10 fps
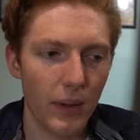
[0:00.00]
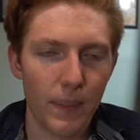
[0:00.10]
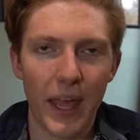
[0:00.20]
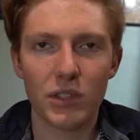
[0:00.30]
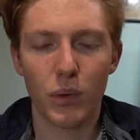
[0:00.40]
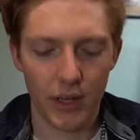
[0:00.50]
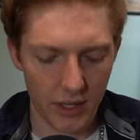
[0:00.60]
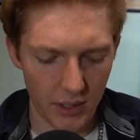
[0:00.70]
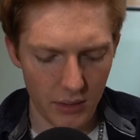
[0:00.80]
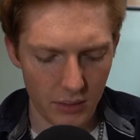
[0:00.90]
that's
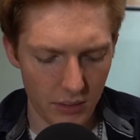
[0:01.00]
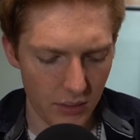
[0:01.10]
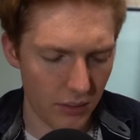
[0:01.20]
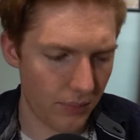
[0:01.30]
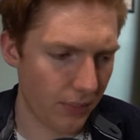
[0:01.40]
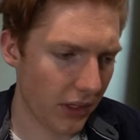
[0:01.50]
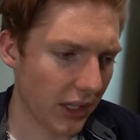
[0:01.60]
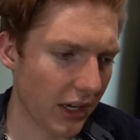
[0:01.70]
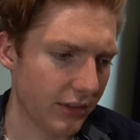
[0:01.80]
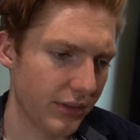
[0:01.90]
why a
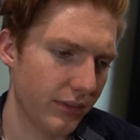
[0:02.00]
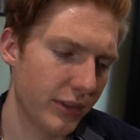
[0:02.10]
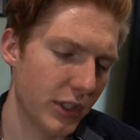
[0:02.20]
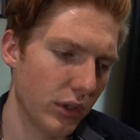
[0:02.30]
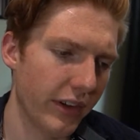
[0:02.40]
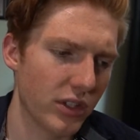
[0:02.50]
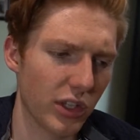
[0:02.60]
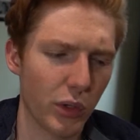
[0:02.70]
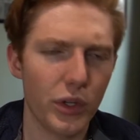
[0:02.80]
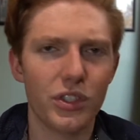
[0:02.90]
lot of Steeler fans are
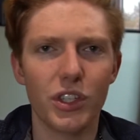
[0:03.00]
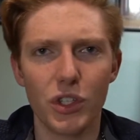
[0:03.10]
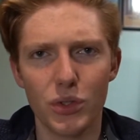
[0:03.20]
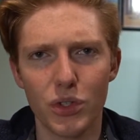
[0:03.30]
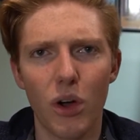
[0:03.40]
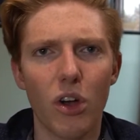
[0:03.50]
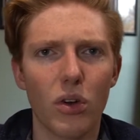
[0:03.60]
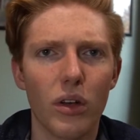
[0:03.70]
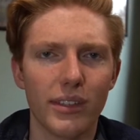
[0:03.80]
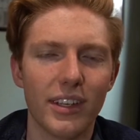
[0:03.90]
like, we just need to use no huddle
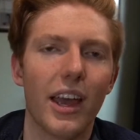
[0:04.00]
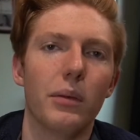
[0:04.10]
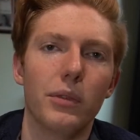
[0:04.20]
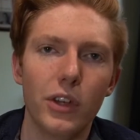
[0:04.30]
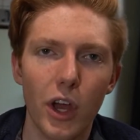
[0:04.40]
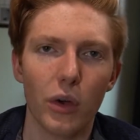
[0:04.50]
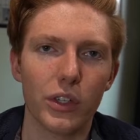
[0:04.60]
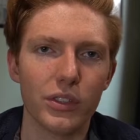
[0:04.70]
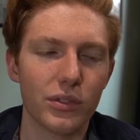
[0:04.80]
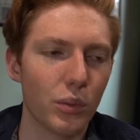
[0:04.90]
all the time. No,
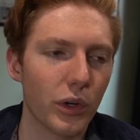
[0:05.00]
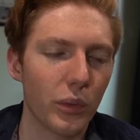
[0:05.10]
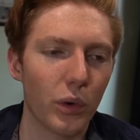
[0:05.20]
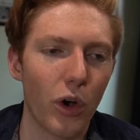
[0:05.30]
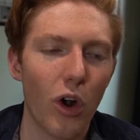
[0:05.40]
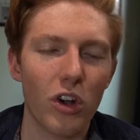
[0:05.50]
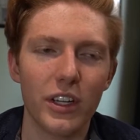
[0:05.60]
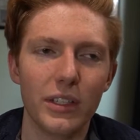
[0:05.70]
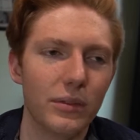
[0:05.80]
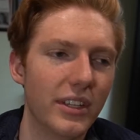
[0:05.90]
because we're
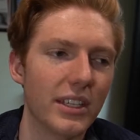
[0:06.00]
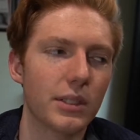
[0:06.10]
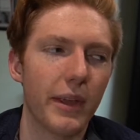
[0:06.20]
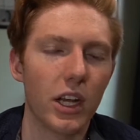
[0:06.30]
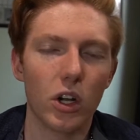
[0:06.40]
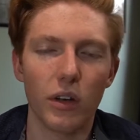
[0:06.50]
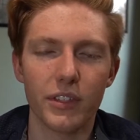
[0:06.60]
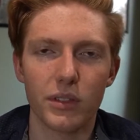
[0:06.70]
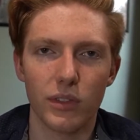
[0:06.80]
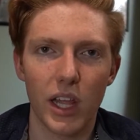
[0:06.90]
already decimated
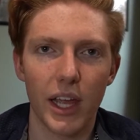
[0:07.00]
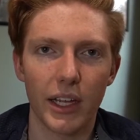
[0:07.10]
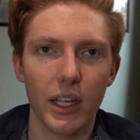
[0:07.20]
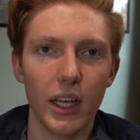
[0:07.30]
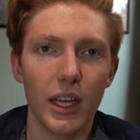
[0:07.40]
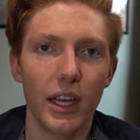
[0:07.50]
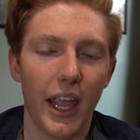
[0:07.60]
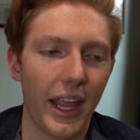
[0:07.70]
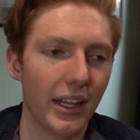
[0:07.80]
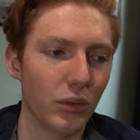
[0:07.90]
offensive line,
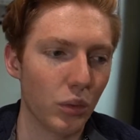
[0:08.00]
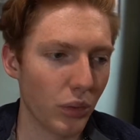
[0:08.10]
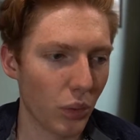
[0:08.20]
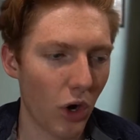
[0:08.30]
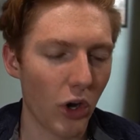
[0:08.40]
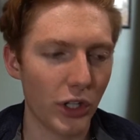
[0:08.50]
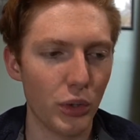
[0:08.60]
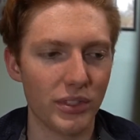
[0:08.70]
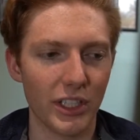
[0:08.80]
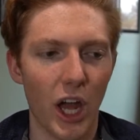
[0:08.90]
and we're already
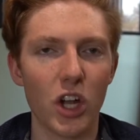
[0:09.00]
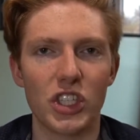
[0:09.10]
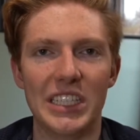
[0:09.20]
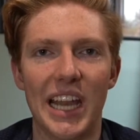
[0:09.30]
using Najee